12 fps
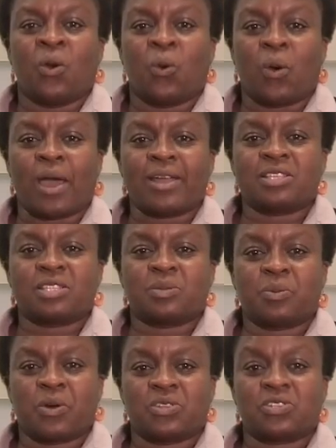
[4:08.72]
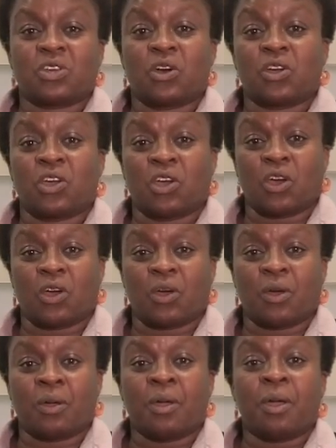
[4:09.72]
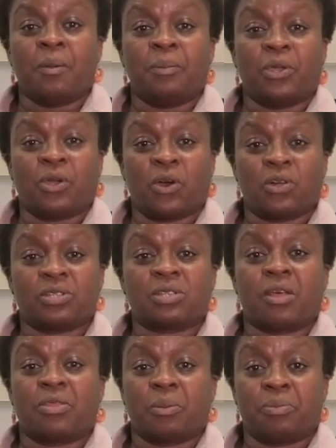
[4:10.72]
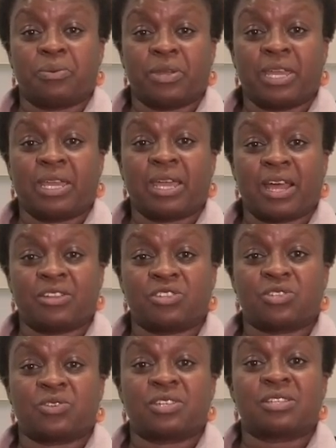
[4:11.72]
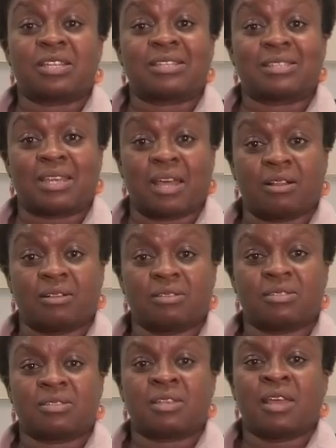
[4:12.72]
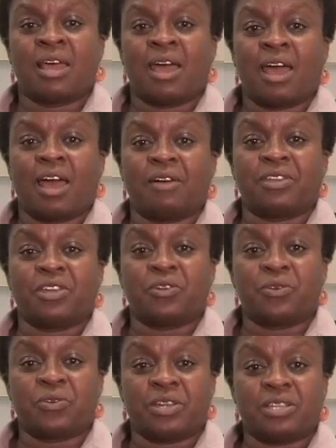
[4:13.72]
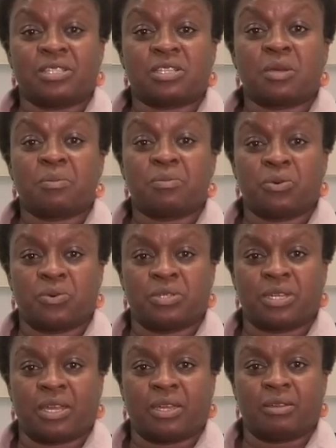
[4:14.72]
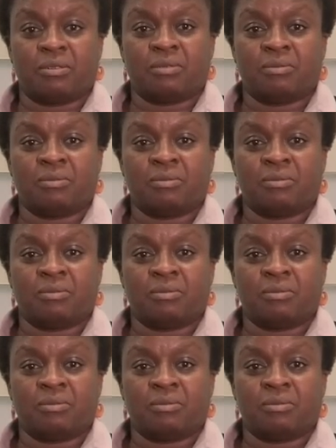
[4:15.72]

White spots occur because the precancerous cells have increased protein.